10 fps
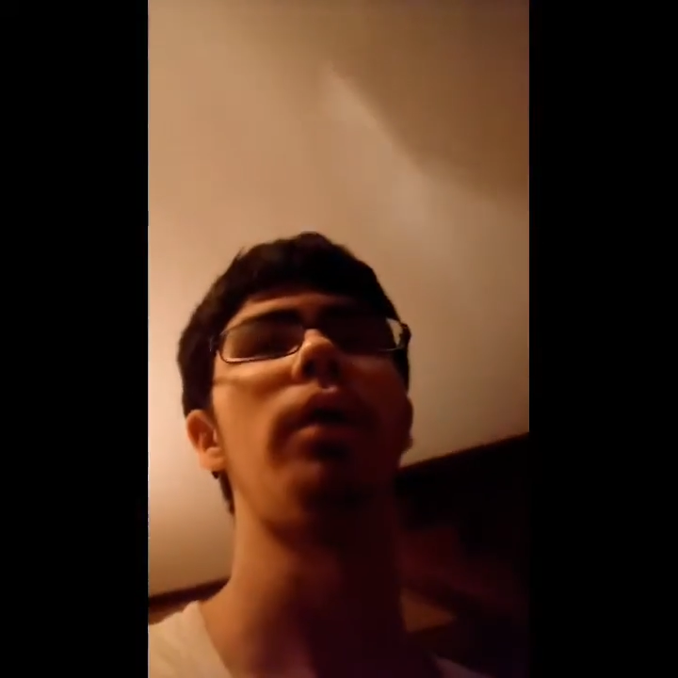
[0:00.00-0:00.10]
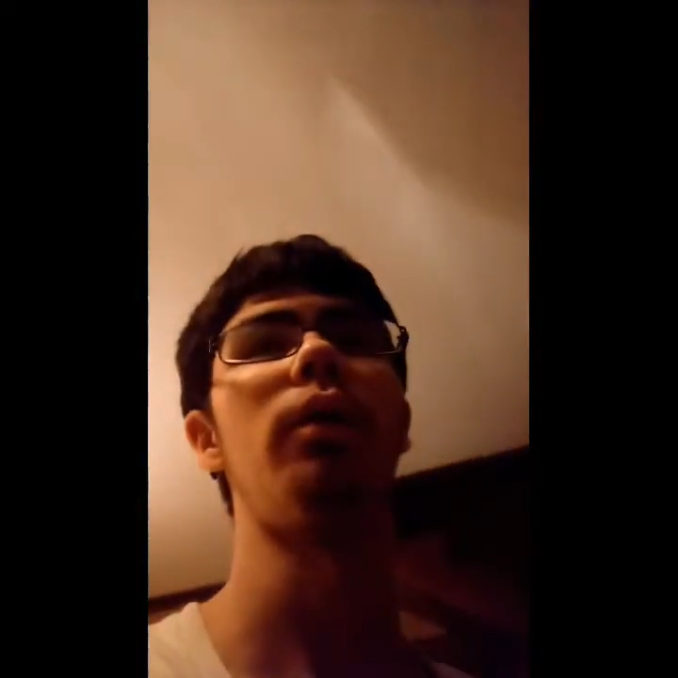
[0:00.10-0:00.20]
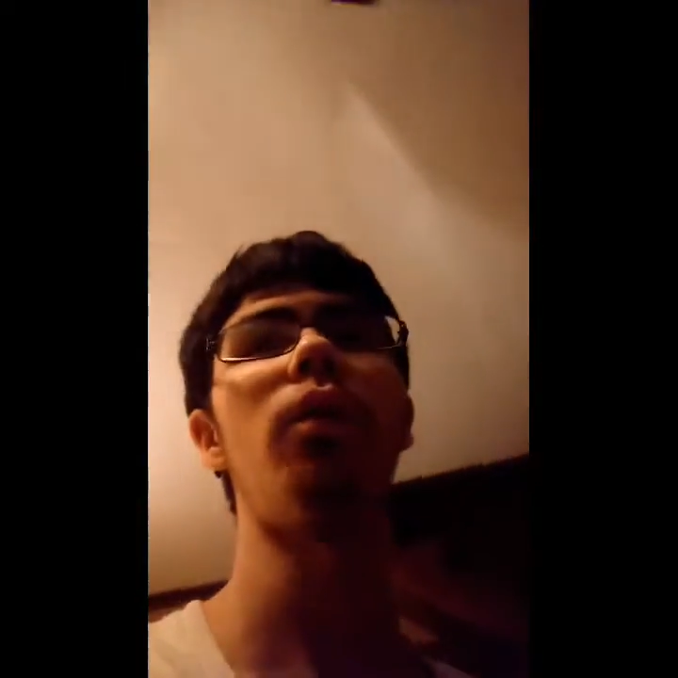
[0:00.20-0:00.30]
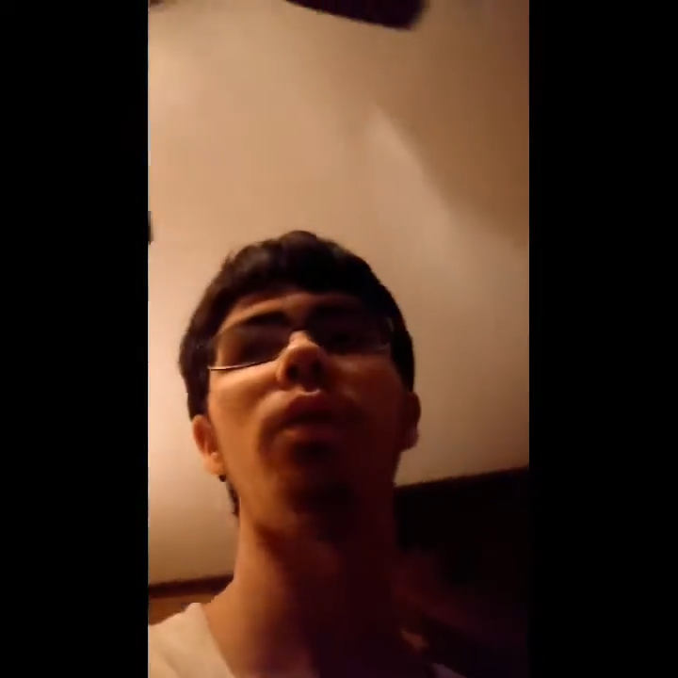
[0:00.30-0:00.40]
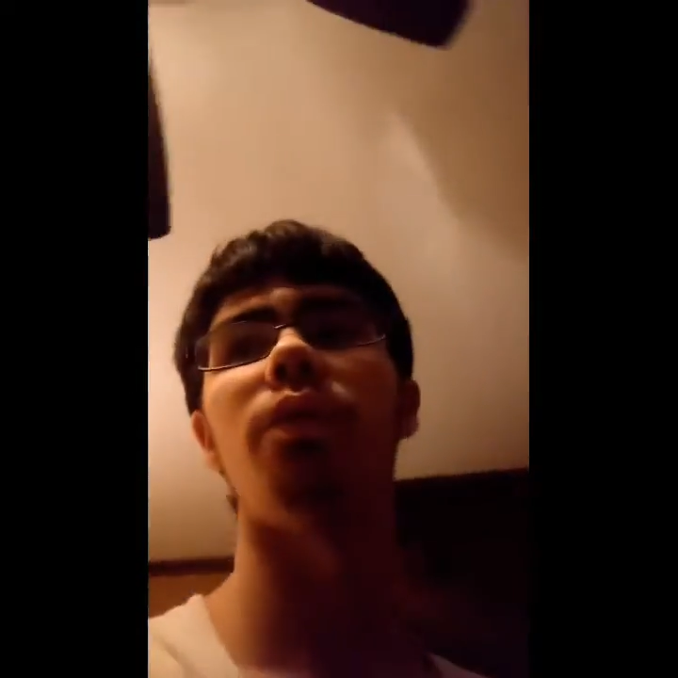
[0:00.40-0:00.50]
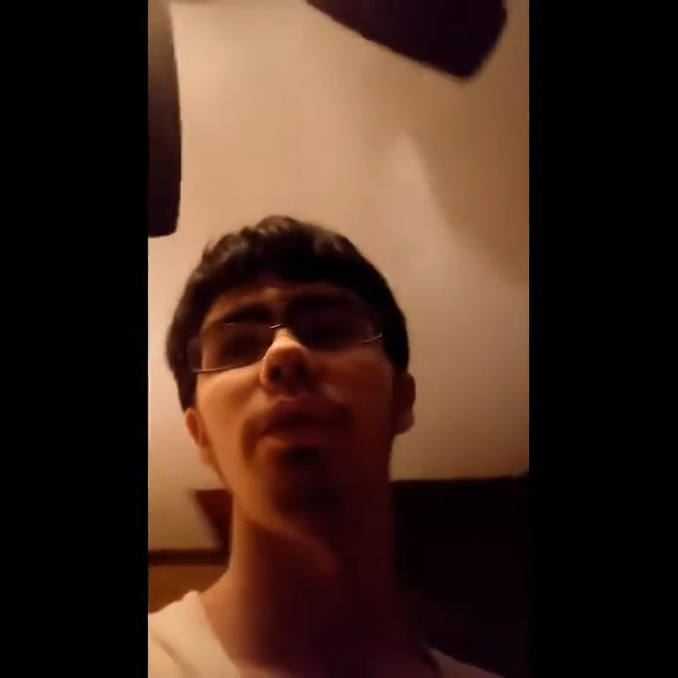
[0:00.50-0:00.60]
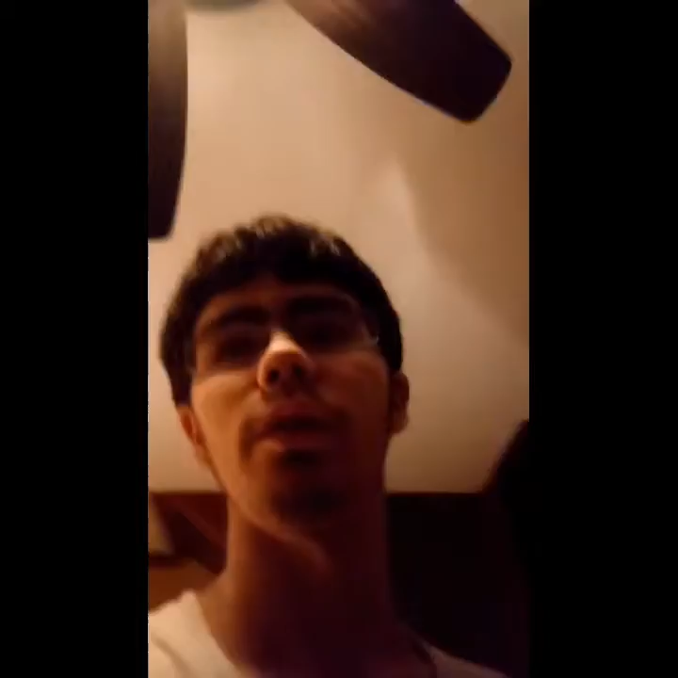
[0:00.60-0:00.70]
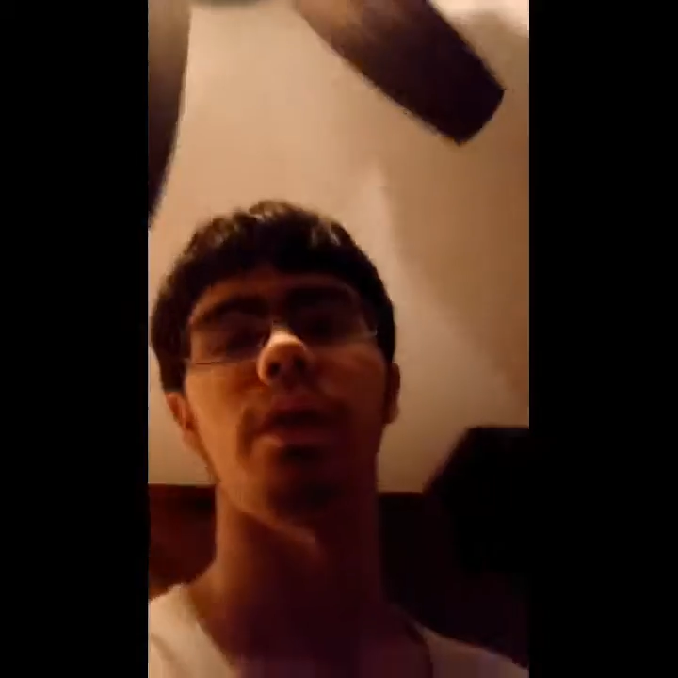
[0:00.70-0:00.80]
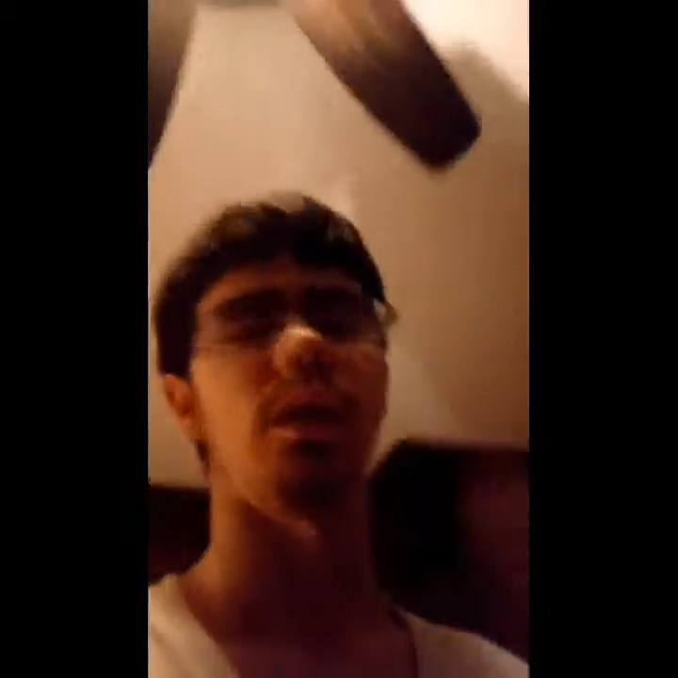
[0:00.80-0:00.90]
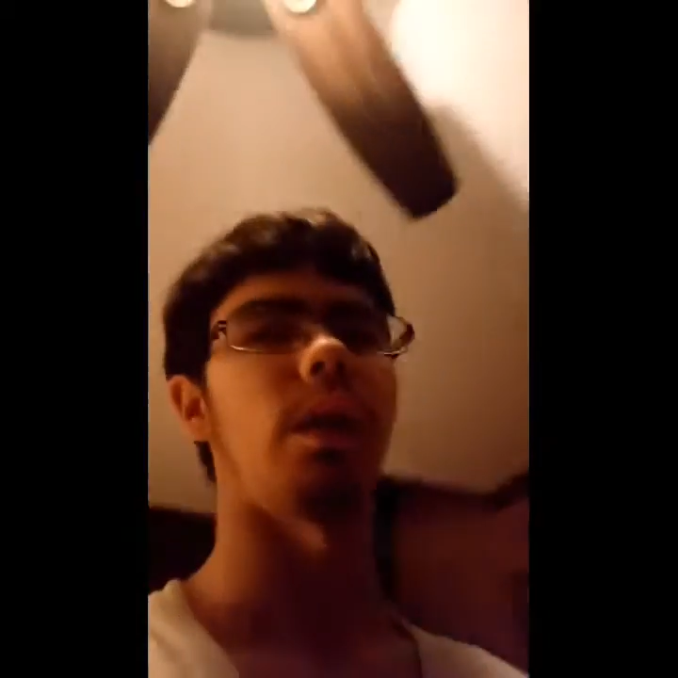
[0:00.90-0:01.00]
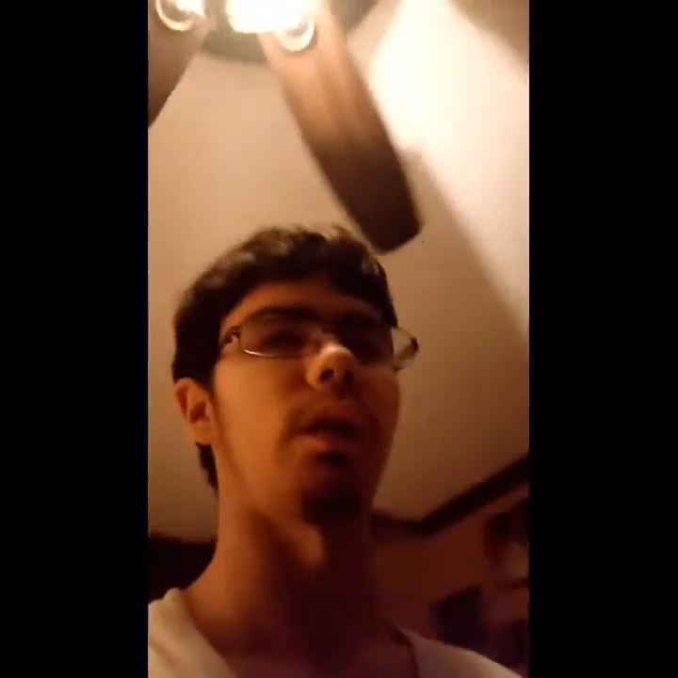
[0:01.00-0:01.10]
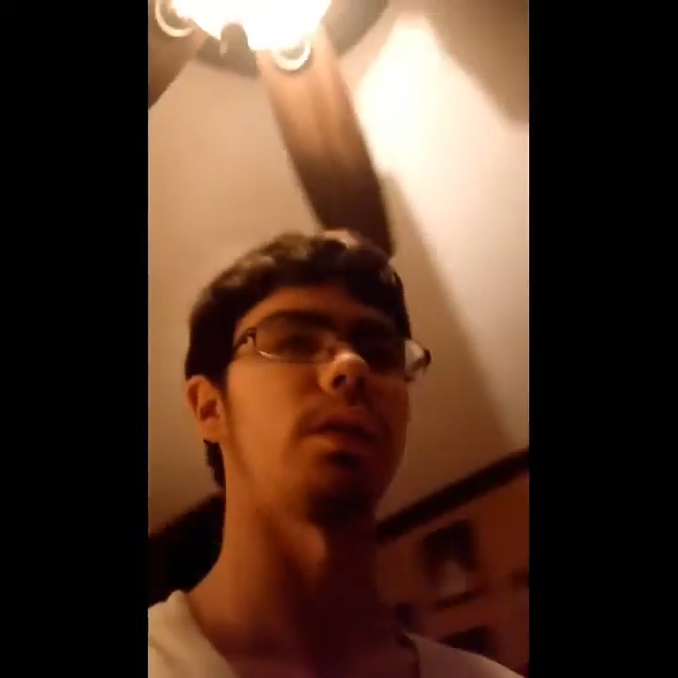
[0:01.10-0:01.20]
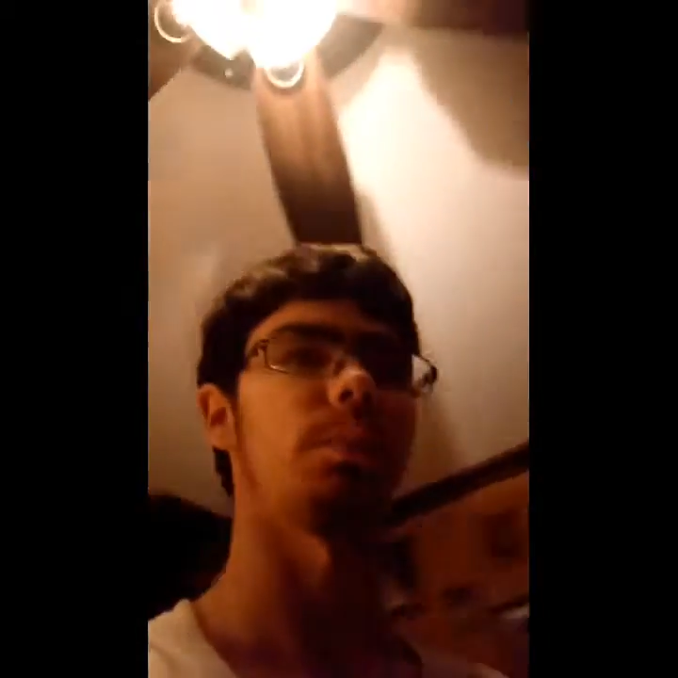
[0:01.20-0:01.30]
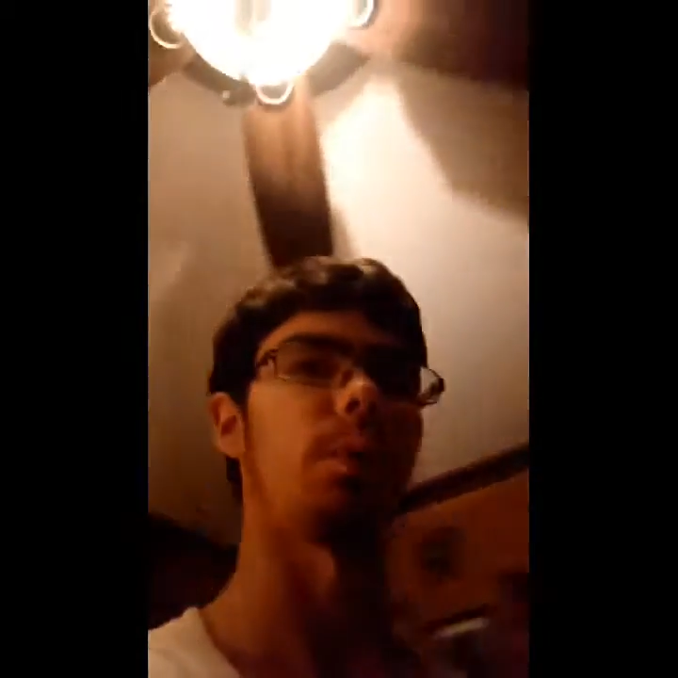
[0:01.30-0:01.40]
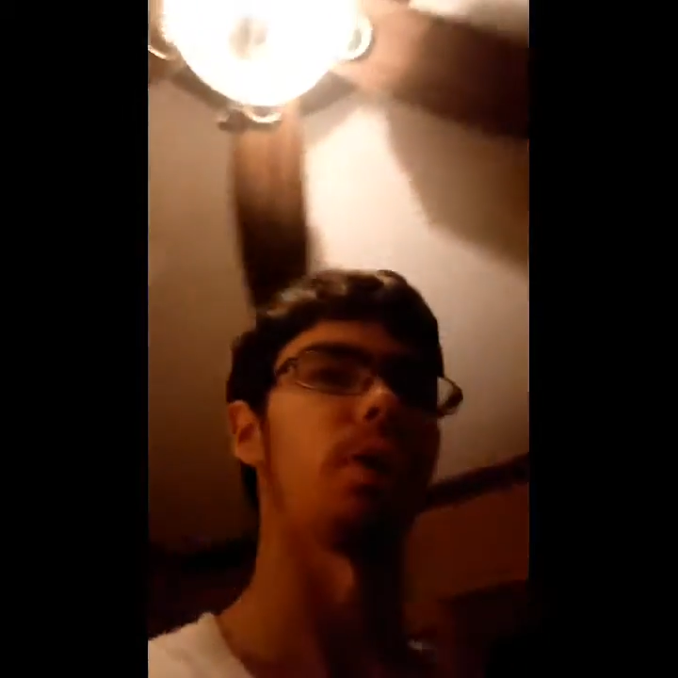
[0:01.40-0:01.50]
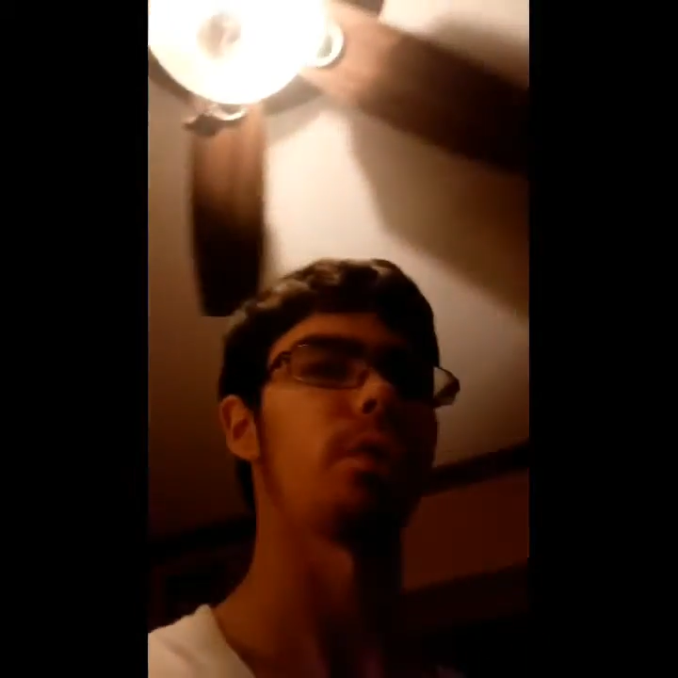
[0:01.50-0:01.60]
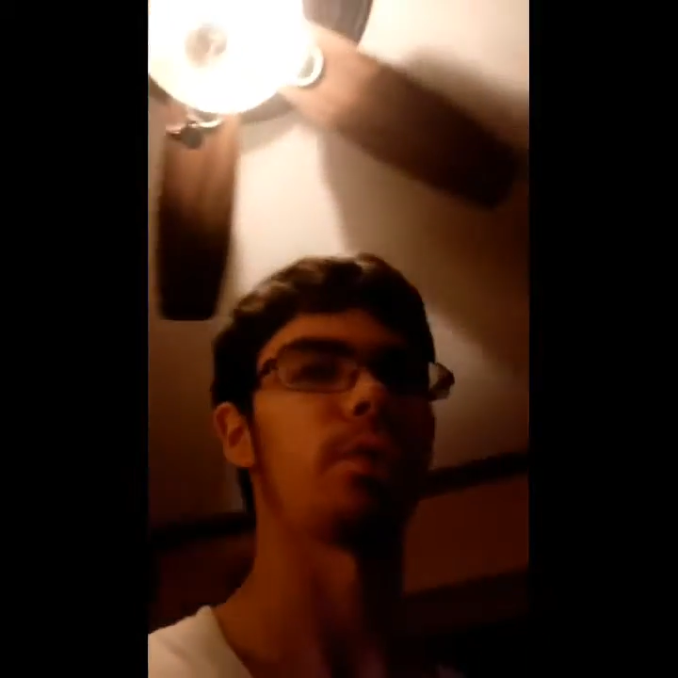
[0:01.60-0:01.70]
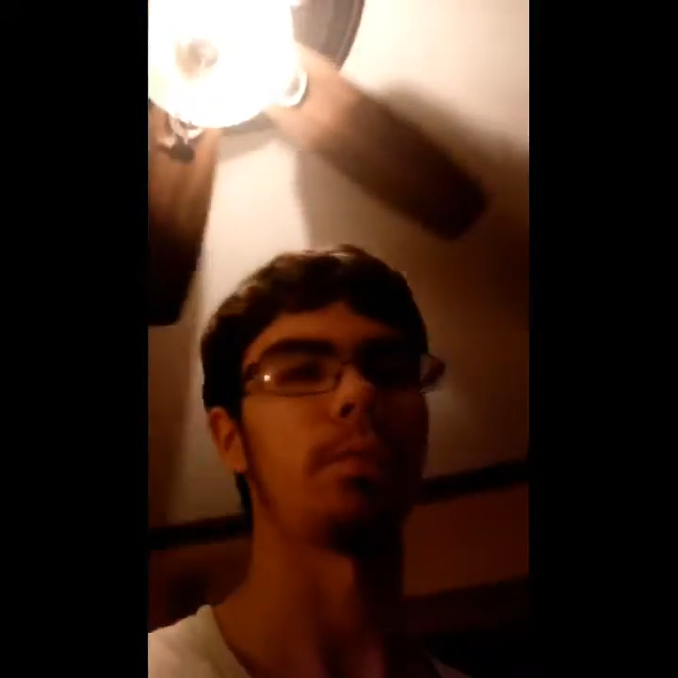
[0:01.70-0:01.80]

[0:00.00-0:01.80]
But in order for you to get that spark